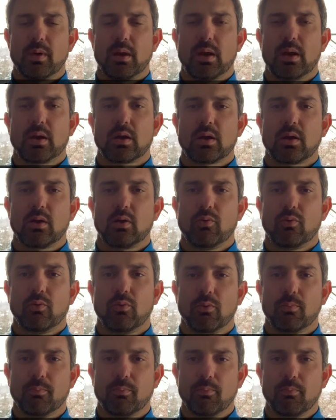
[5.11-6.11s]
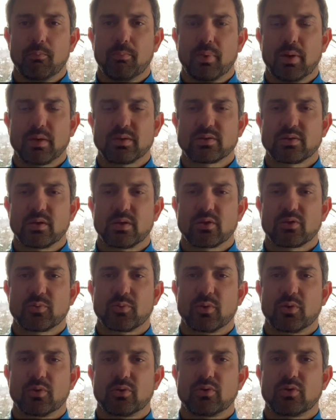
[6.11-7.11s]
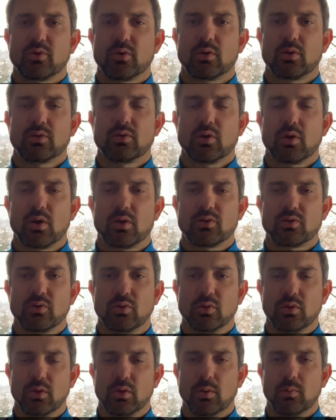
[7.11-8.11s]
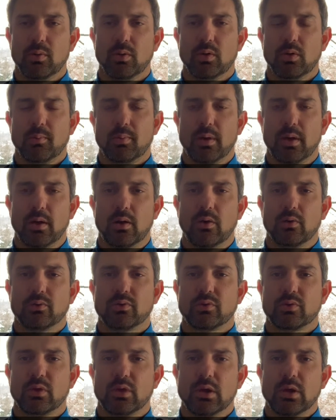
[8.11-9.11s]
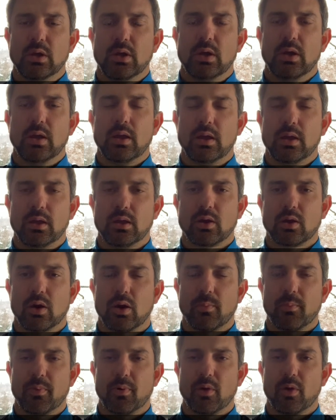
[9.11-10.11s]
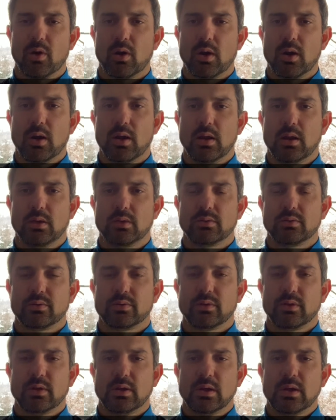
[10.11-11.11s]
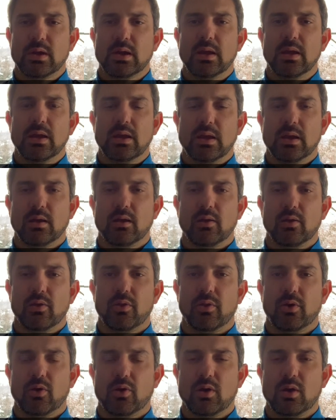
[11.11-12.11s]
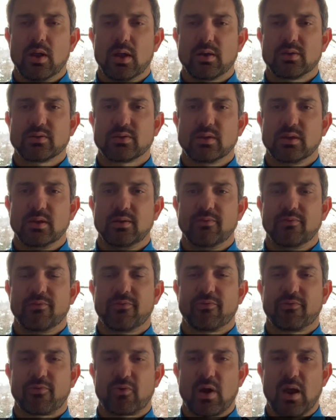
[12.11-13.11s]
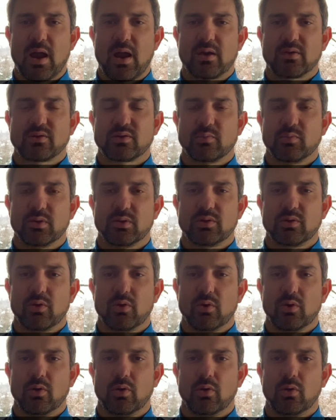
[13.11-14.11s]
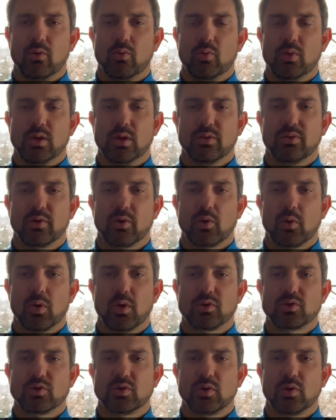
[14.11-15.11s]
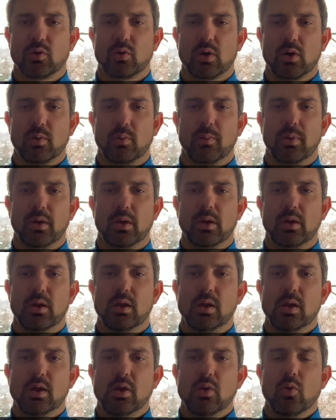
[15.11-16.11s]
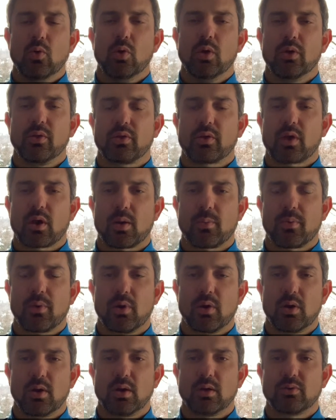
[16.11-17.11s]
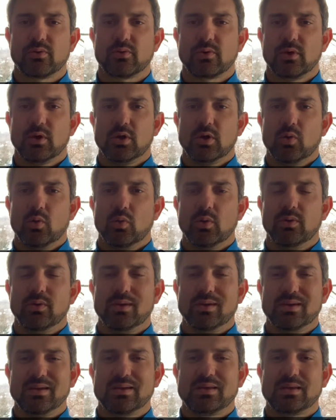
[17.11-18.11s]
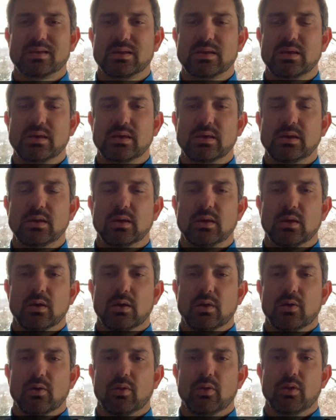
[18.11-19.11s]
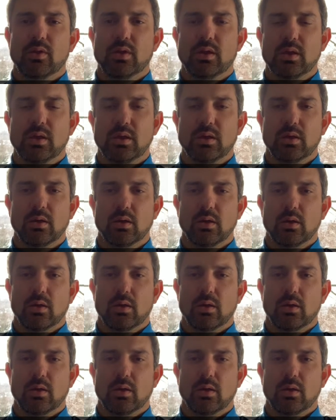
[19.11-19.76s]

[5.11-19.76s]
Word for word: back. Pest Experts going to talk to you a little bit about a carpenter ant and their nesting frass material. We get the question quite a bit with carpenter ants when they see the